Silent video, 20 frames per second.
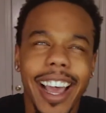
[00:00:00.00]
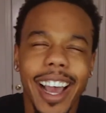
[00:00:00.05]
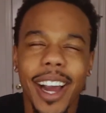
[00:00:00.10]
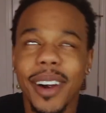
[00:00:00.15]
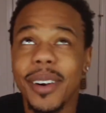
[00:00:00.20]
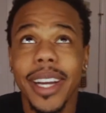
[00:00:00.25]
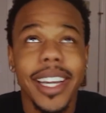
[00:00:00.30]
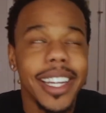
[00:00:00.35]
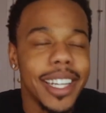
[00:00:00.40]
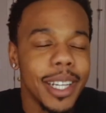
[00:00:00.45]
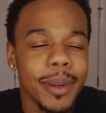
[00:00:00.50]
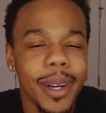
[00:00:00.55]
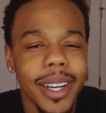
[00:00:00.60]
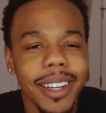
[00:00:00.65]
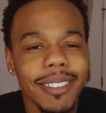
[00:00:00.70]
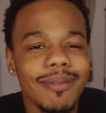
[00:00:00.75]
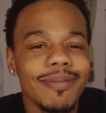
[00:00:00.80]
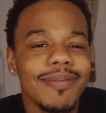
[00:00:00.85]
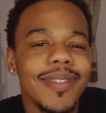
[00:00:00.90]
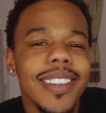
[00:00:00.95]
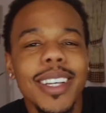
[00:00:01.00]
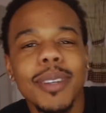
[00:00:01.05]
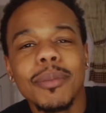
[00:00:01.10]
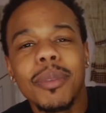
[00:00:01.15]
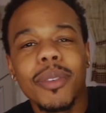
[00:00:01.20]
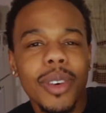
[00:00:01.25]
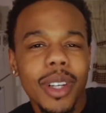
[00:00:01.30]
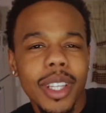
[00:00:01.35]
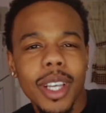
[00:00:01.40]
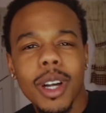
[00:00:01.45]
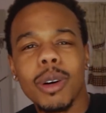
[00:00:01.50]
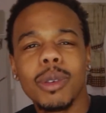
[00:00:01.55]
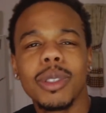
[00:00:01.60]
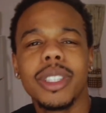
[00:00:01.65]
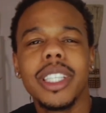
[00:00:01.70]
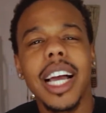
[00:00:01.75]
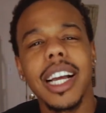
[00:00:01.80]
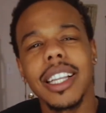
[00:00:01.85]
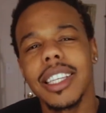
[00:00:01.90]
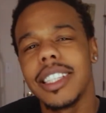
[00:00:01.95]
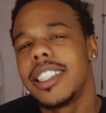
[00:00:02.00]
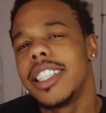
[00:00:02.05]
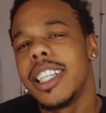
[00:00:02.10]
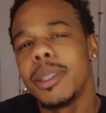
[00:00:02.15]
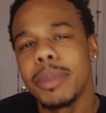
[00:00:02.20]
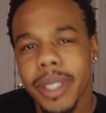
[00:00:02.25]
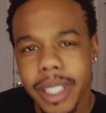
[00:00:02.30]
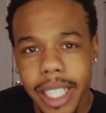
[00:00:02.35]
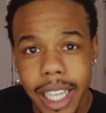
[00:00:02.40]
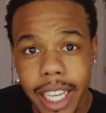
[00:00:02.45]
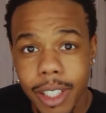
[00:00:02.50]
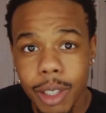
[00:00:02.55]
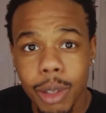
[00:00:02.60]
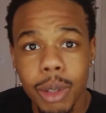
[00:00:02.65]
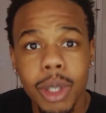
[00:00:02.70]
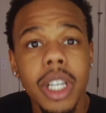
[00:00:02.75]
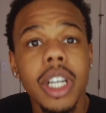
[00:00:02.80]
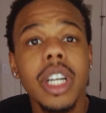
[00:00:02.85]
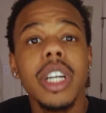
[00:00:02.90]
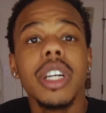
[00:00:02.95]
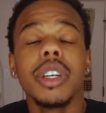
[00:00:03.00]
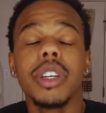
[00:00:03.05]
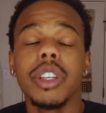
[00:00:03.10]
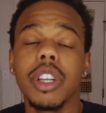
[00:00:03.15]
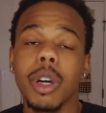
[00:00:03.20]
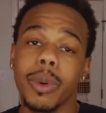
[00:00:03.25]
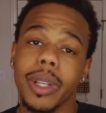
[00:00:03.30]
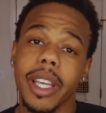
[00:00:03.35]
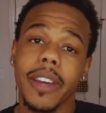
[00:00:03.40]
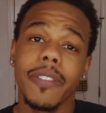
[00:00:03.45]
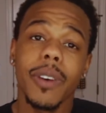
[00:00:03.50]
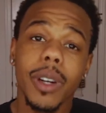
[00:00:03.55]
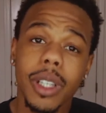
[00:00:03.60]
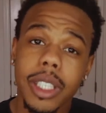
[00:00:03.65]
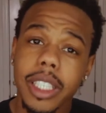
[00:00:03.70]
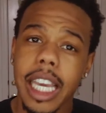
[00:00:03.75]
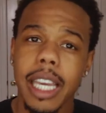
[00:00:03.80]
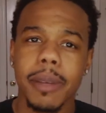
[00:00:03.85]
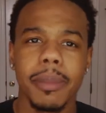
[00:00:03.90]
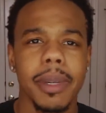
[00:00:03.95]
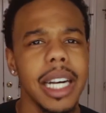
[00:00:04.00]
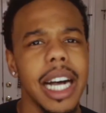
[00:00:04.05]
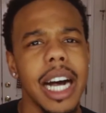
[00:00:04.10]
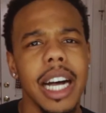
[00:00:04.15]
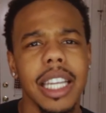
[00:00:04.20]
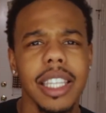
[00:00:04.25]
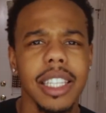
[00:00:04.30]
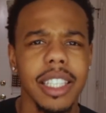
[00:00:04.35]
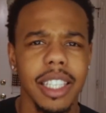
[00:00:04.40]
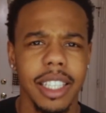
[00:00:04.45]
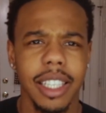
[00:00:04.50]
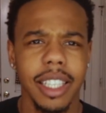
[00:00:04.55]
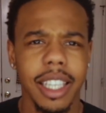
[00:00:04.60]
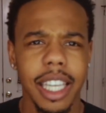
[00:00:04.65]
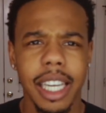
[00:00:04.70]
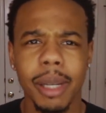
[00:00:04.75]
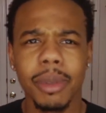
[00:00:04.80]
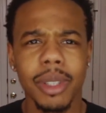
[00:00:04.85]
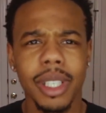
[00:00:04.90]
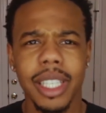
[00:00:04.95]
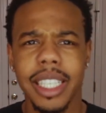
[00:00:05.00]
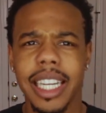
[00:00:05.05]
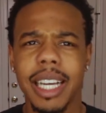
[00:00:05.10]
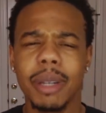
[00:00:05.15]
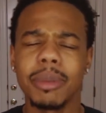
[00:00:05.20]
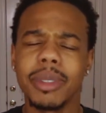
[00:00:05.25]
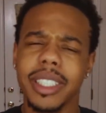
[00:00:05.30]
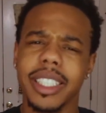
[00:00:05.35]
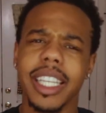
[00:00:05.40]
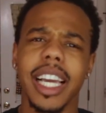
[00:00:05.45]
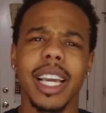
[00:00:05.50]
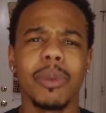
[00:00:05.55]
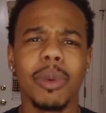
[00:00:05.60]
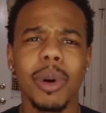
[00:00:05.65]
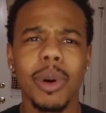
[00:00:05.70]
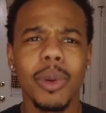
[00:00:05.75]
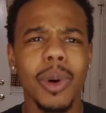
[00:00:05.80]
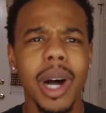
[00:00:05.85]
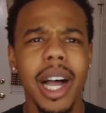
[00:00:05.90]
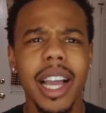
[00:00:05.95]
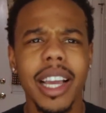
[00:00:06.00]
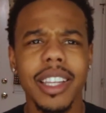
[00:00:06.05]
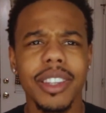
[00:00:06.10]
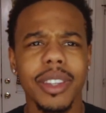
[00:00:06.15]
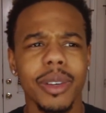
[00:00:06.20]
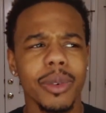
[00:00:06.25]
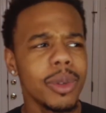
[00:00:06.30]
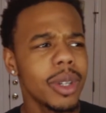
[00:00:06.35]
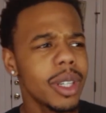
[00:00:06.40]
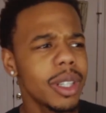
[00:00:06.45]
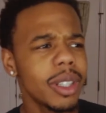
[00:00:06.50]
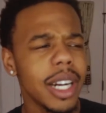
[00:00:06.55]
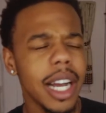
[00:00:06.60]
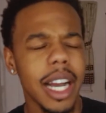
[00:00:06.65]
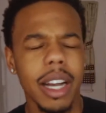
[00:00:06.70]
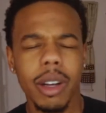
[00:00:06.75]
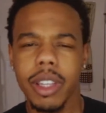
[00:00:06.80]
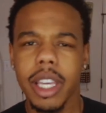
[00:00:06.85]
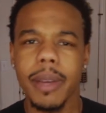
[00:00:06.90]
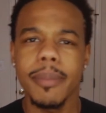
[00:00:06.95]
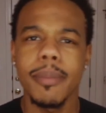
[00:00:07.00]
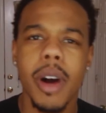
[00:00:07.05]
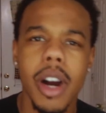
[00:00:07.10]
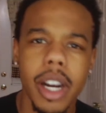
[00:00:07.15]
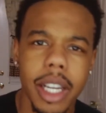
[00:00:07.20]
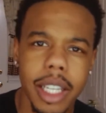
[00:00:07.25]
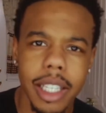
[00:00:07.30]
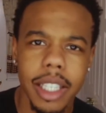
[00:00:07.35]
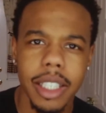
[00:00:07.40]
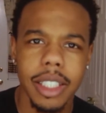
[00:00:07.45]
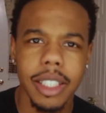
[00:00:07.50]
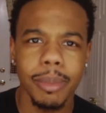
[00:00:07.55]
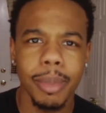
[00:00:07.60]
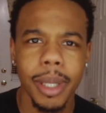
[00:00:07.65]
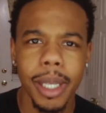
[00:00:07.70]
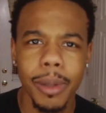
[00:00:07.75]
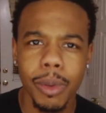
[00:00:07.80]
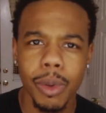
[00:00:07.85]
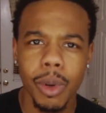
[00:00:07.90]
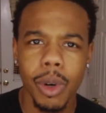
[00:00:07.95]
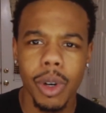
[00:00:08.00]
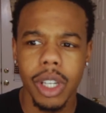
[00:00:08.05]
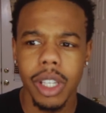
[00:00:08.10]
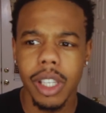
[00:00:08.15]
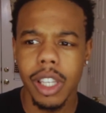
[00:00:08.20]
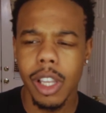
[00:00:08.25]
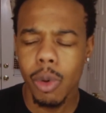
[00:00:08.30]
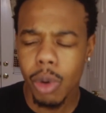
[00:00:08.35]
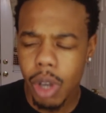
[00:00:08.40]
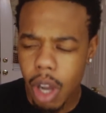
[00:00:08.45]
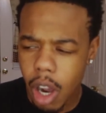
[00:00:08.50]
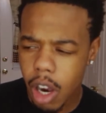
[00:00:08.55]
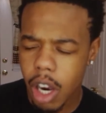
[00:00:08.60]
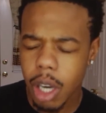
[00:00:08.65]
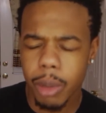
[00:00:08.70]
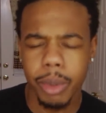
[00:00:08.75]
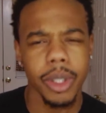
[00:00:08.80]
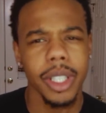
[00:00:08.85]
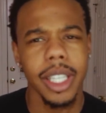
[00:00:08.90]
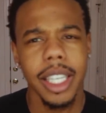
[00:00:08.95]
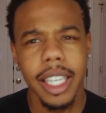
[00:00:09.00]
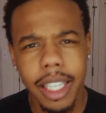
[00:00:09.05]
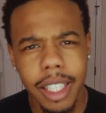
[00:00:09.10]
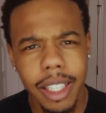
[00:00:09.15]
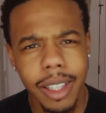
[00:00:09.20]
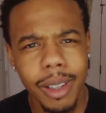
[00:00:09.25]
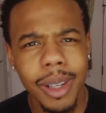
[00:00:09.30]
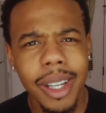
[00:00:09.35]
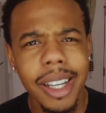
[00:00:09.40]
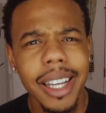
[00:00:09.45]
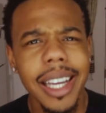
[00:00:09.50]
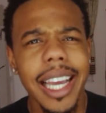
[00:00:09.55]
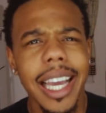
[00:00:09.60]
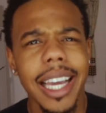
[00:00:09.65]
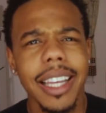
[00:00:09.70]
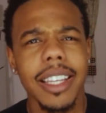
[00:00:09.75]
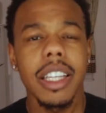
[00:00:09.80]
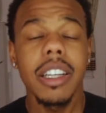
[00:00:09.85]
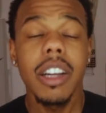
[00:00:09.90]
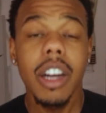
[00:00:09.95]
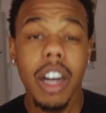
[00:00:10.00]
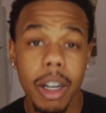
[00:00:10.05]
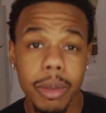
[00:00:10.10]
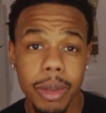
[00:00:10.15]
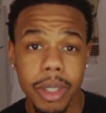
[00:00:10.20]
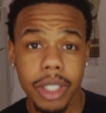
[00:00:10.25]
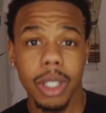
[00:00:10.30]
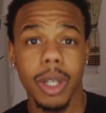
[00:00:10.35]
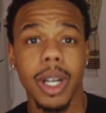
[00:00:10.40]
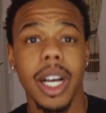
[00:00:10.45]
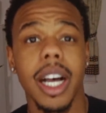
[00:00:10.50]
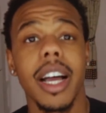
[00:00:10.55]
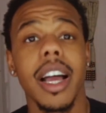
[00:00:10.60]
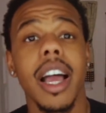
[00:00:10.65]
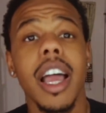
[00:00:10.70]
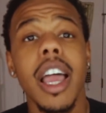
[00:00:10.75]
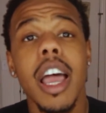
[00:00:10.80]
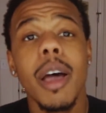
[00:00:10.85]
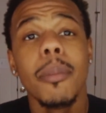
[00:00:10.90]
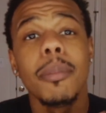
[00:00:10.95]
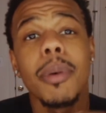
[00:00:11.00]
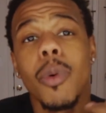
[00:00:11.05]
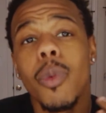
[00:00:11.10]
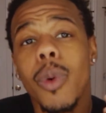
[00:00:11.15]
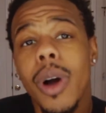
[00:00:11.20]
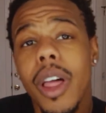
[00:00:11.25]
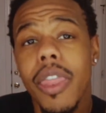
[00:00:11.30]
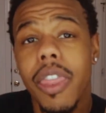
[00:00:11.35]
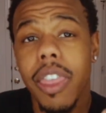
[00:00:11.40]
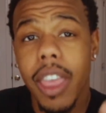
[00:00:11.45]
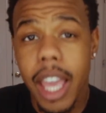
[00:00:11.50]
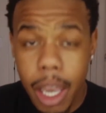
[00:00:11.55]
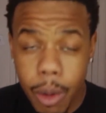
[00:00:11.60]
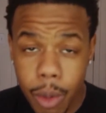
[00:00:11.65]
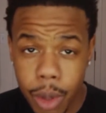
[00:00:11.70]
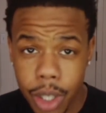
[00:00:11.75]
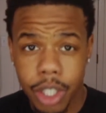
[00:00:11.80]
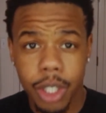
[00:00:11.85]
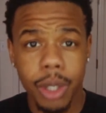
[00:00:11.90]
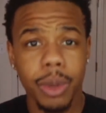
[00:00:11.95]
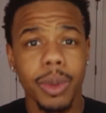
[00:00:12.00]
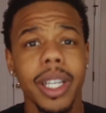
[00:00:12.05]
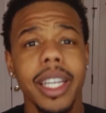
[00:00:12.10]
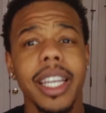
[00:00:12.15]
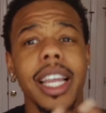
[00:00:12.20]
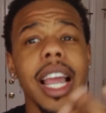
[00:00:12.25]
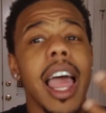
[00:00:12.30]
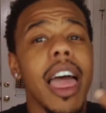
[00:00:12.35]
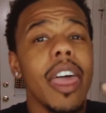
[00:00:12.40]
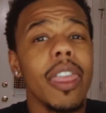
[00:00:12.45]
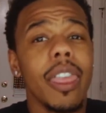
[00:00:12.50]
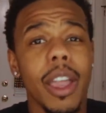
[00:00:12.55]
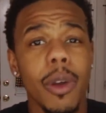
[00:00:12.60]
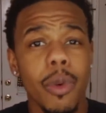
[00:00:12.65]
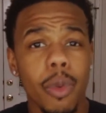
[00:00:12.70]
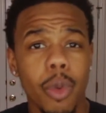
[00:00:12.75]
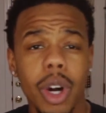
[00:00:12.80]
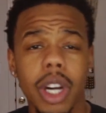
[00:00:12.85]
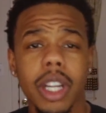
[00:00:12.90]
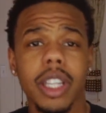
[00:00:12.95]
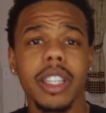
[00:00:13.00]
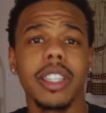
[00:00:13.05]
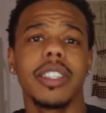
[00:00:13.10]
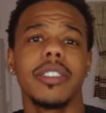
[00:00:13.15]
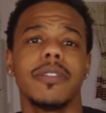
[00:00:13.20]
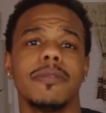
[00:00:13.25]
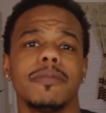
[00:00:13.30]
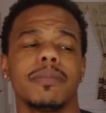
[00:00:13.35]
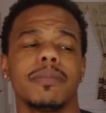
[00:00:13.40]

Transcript: All right, anyway before the whole chocolate chip scandal, you know, when they first came out, I looked at the label and I was like, well, why in the world, how are they marketing it to people who are on low carb or keto and the carbs are so high? But what they were doing, they weren't,